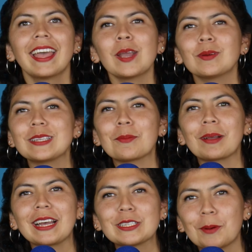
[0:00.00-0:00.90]
Hey, what's up,
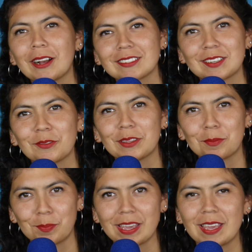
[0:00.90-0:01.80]
guys? Boxing with
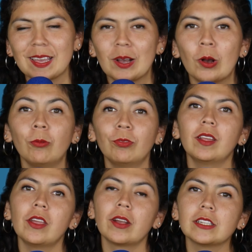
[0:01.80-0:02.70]
B.
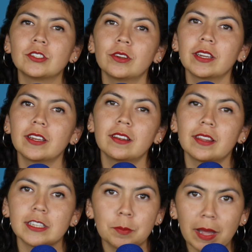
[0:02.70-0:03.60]
Hopefully, you guys tuned in
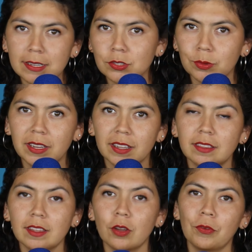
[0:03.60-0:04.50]
this past
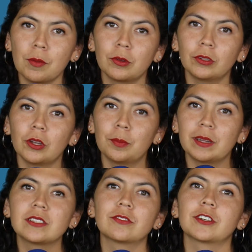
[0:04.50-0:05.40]
weekend. Teofimo
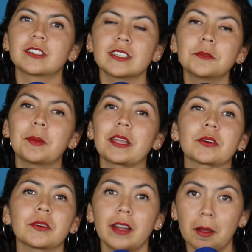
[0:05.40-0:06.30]
Lopez versus
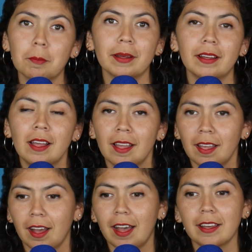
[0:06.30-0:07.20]
Pedro Campa.
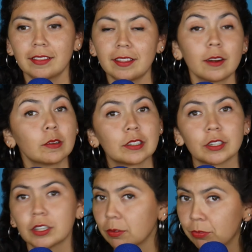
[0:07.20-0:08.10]
I thought it was a
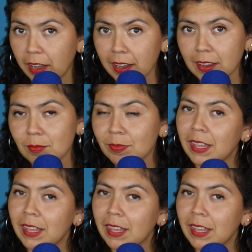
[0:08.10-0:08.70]
good fight,